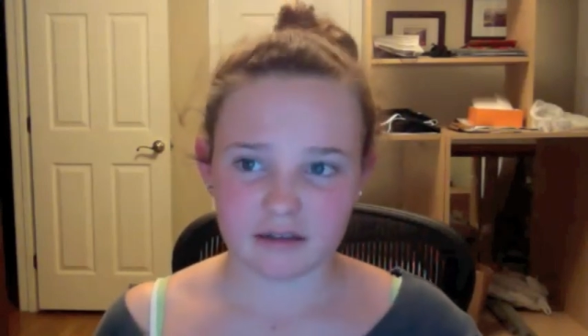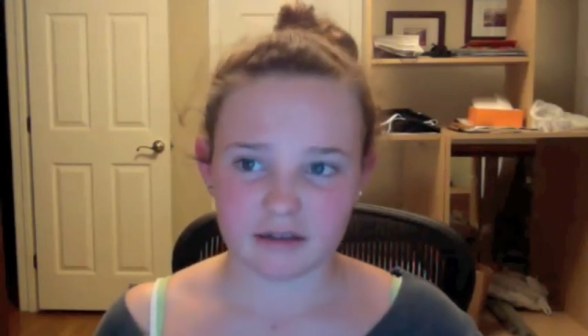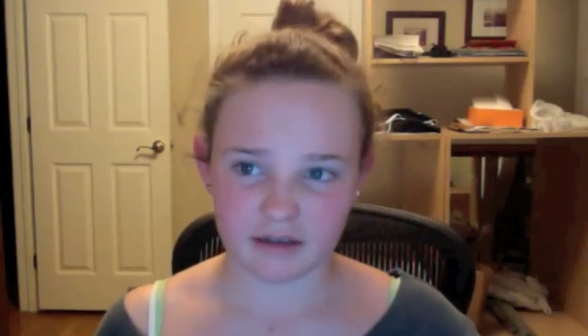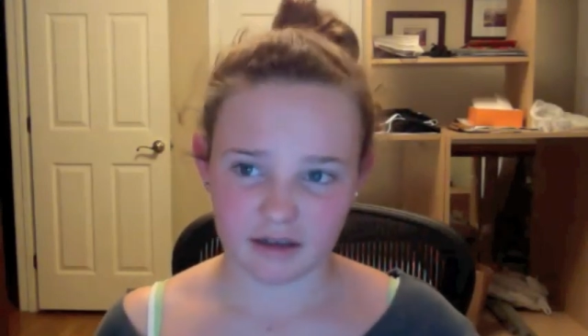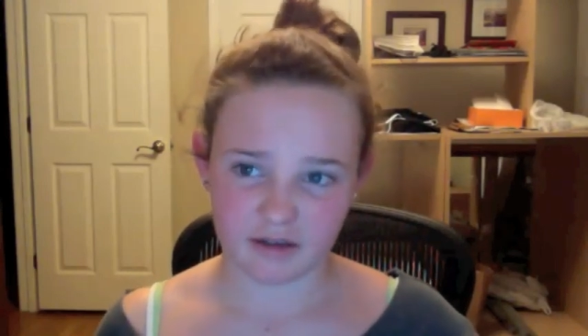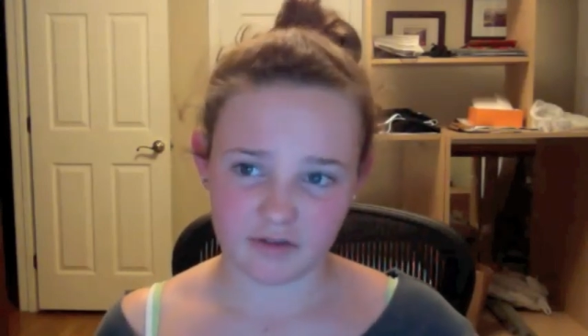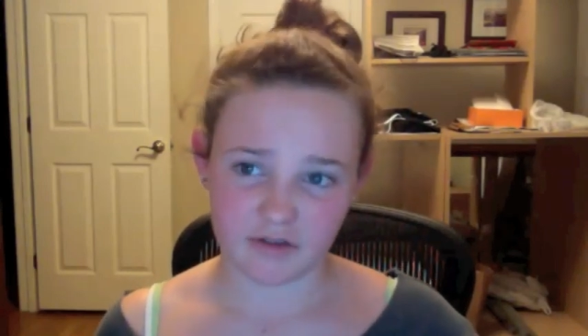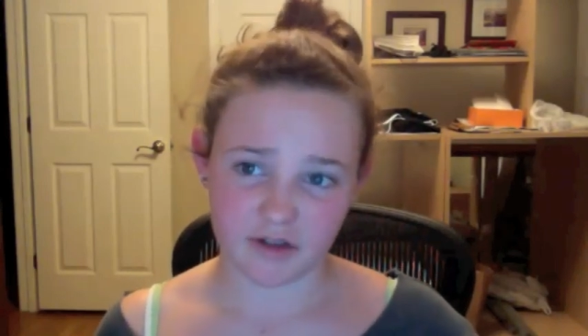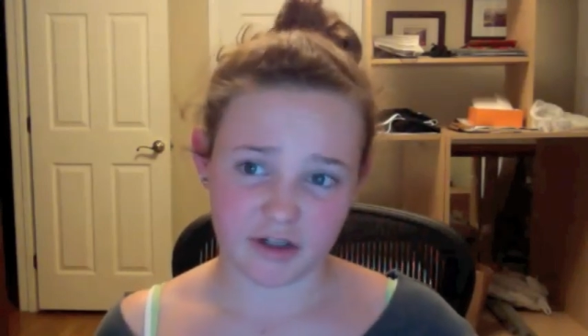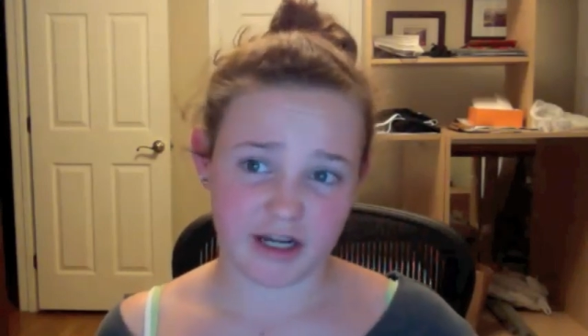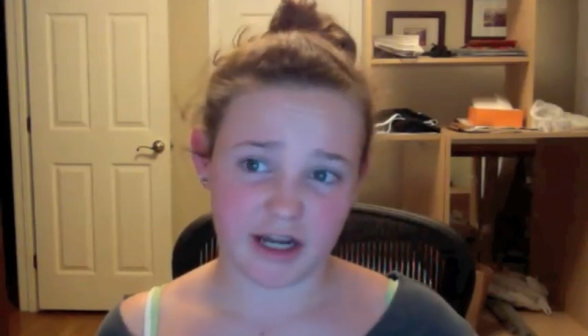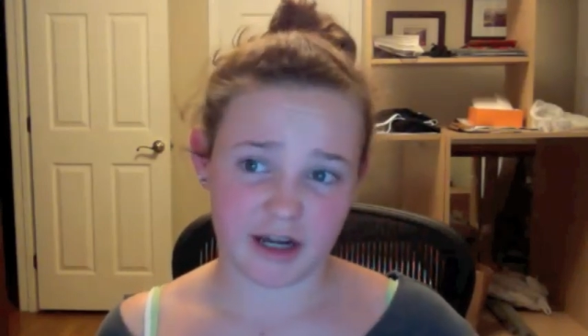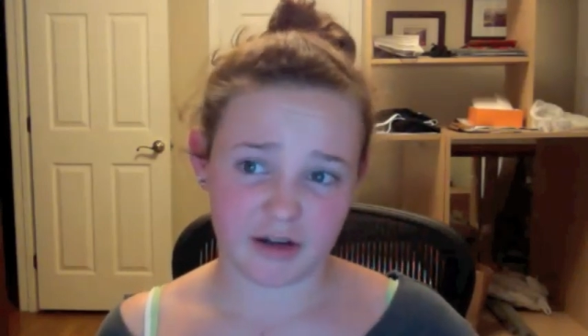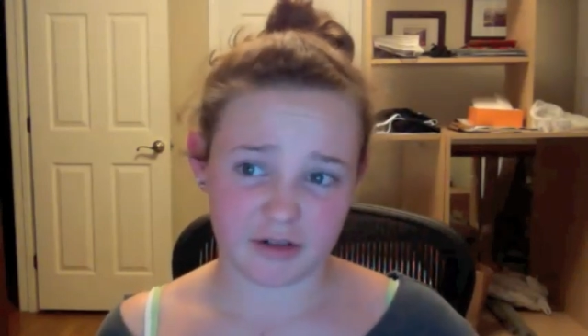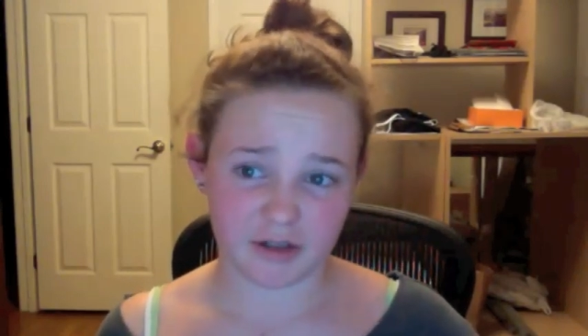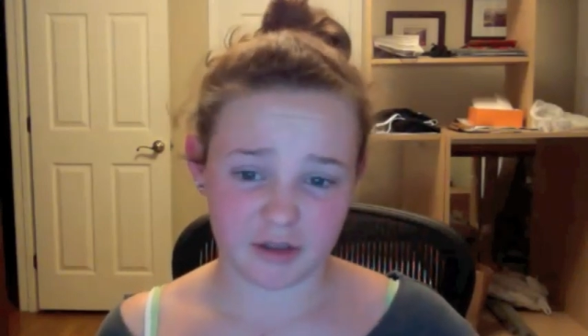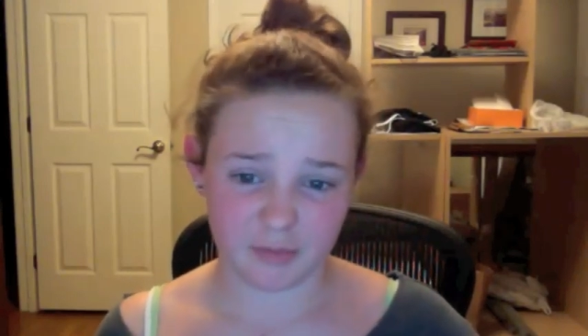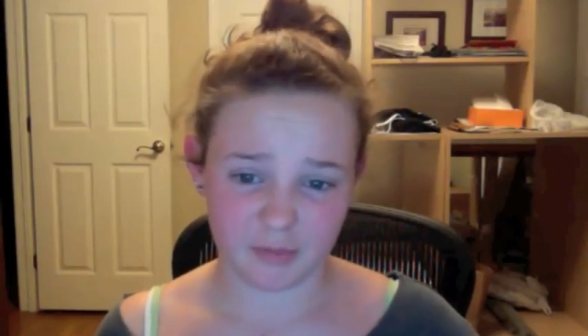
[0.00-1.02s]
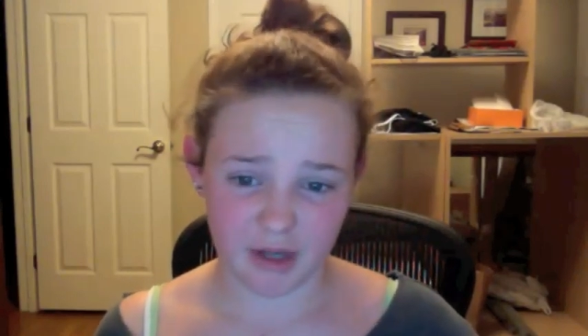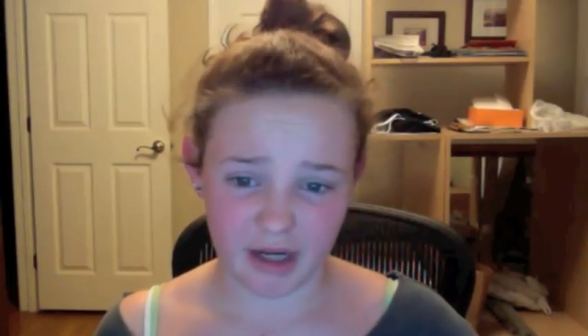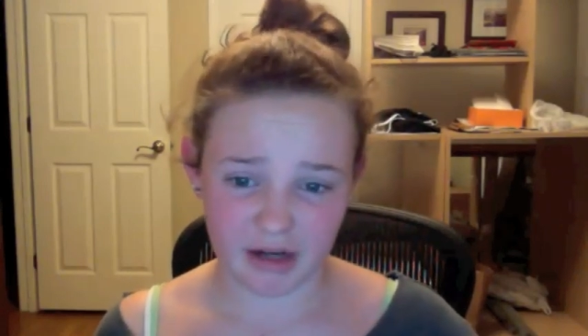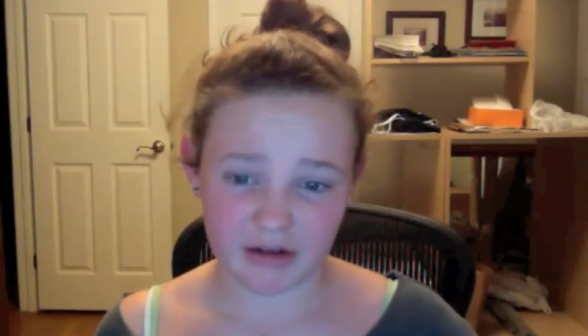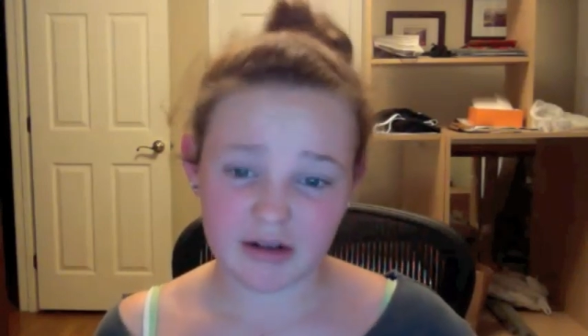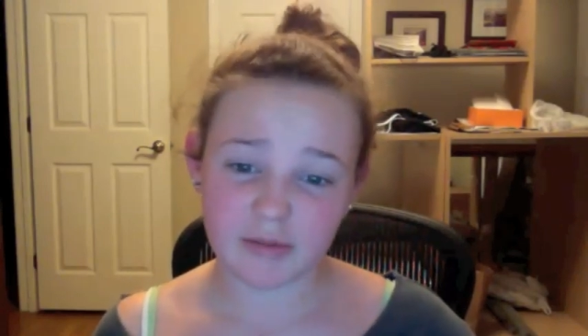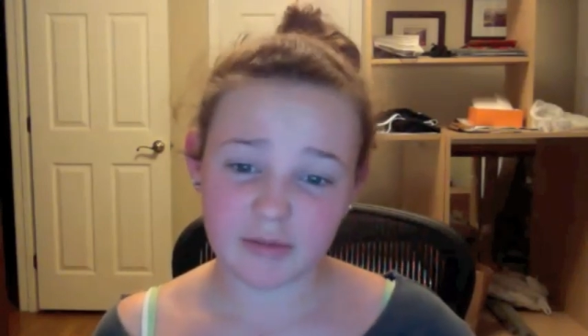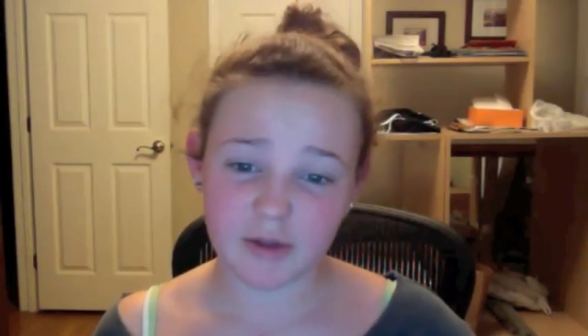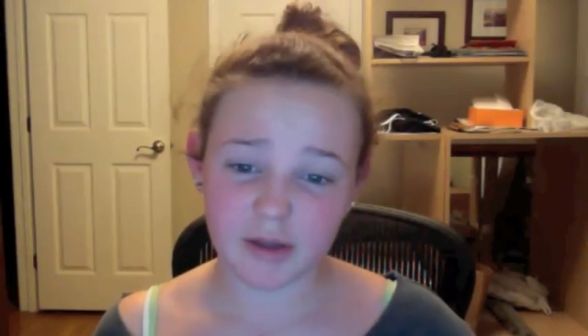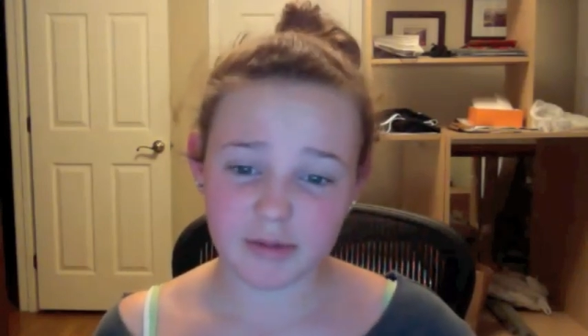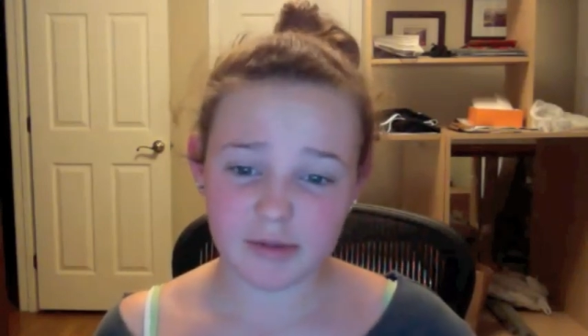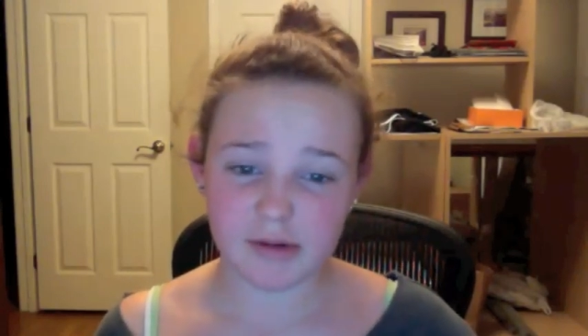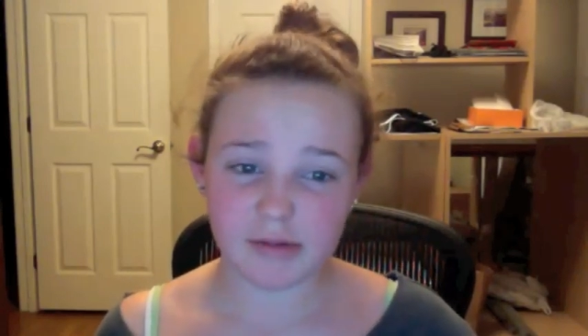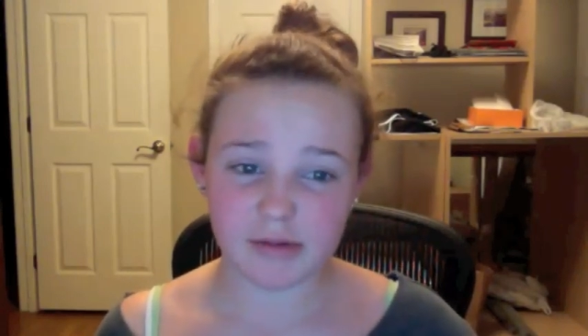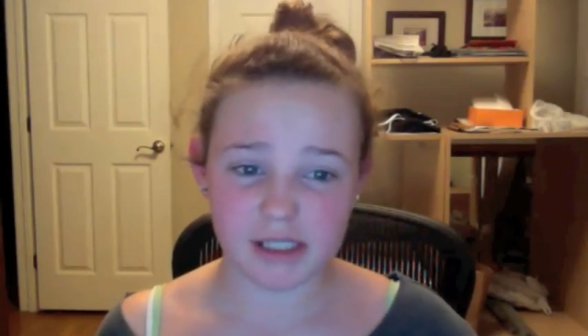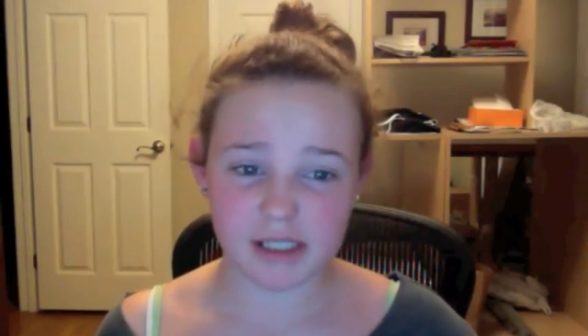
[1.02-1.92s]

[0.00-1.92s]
if you're out and about and want people